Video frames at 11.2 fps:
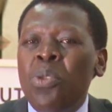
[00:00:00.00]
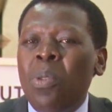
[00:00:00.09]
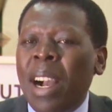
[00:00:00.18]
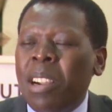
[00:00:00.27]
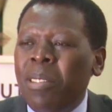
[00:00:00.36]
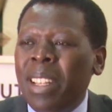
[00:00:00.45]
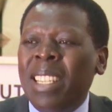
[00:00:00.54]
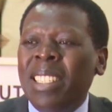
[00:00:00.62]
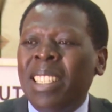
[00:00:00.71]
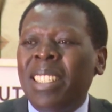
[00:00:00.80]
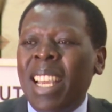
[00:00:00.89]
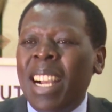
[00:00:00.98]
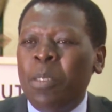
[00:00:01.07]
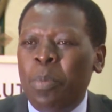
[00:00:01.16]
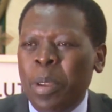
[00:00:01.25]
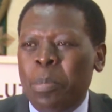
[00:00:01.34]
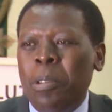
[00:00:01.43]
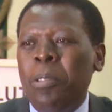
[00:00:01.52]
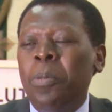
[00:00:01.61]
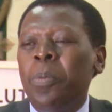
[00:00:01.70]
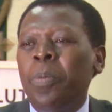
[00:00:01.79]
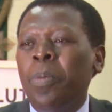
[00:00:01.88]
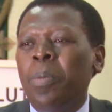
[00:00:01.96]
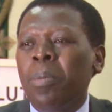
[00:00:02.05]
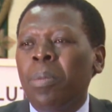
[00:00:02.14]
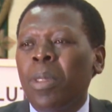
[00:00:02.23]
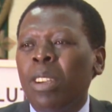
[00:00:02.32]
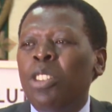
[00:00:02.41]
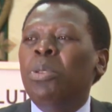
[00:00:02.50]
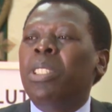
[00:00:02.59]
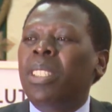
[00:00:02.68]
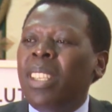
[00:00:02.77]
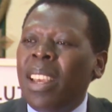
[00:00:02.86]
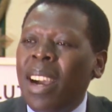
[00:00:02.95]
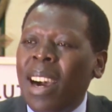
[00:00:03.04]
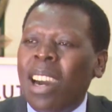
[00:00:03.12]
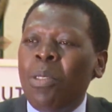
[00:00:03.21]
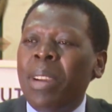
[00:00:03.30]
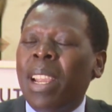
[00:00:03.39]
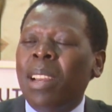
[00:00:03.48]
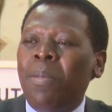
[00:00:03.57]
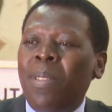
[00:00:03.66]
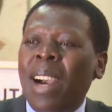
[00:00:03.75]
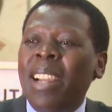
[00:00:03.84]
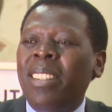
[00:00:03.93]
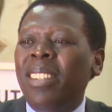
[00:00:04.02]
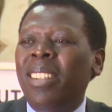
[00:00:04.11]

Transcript: work with us as young people to see how we can fight